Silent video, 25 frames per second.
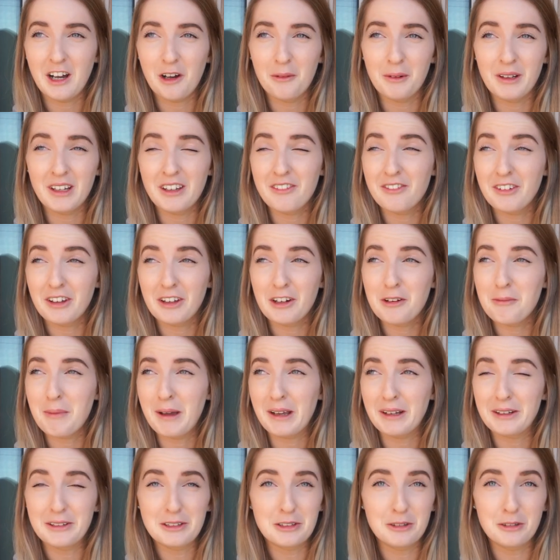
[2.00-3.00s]
Are we even gonna
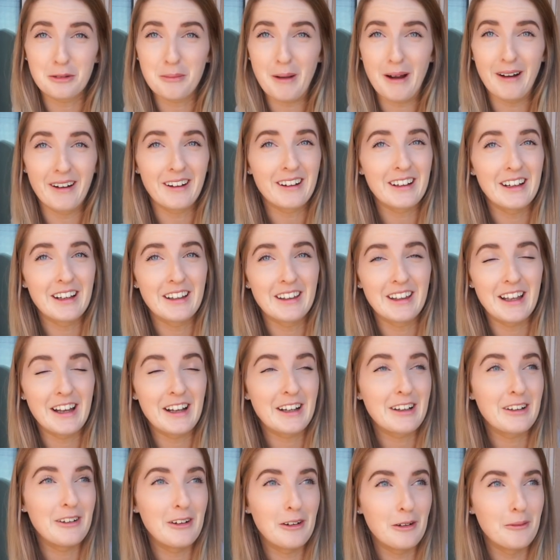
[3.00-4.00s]
make it to America?
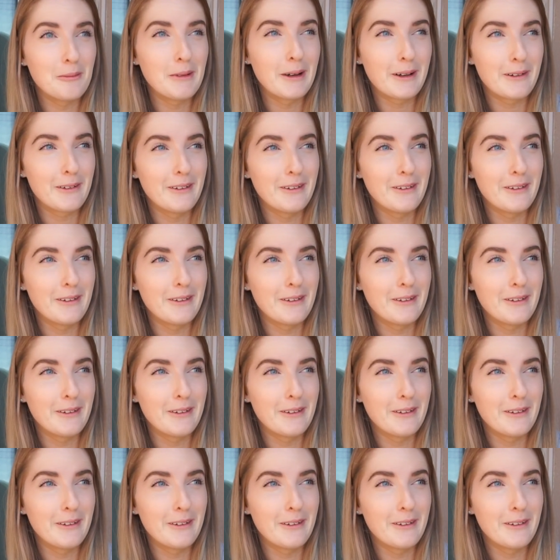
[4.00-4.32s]
Like, oh my